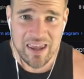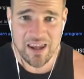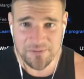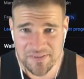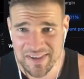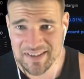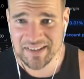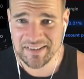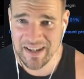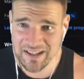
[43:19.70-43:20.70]
If
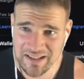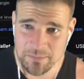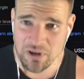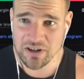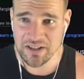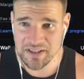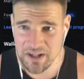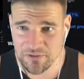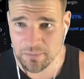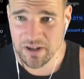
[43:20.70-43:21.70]
this daily market
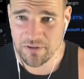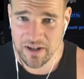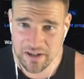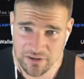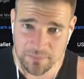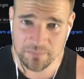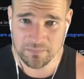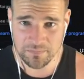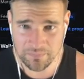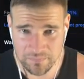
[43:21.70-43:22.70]
cipher B right here,
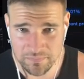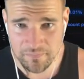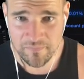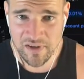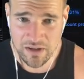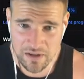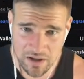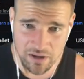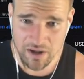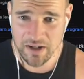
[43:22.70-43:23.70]

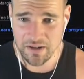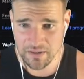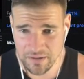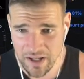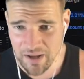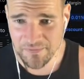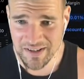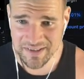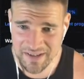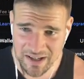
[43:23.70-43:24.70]
all right, if
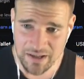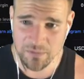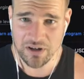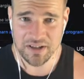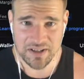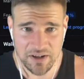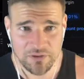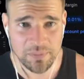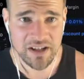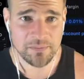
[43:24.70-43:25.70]
this daily market
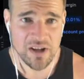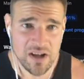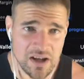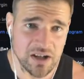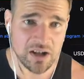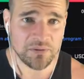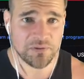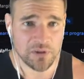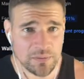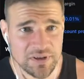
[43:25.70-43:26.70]
cipher B
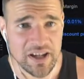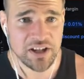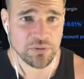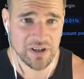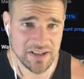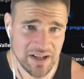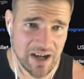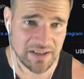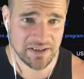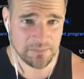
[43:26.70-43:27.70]
confirms a green
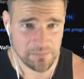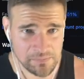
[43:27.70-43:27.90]
dot,